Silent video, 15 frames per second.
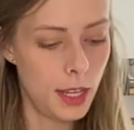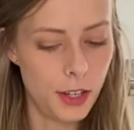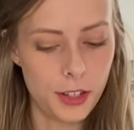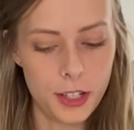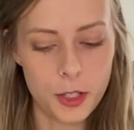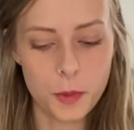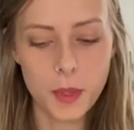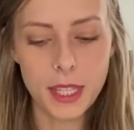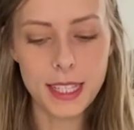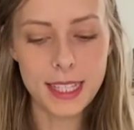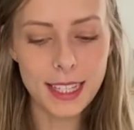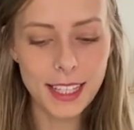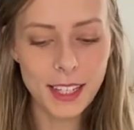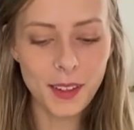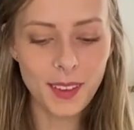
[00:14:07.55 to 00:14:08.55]
Here it is with its
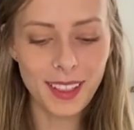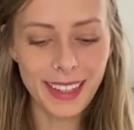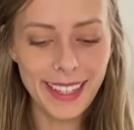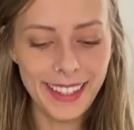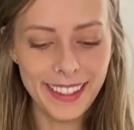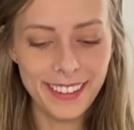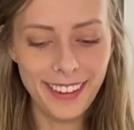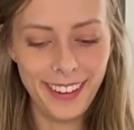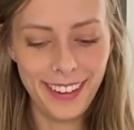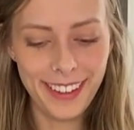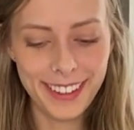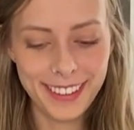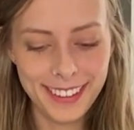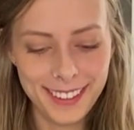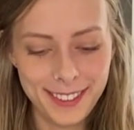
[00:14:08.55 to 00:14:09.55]
little lid
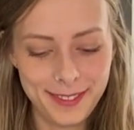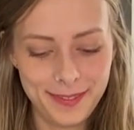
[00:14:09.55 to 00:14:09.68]
on.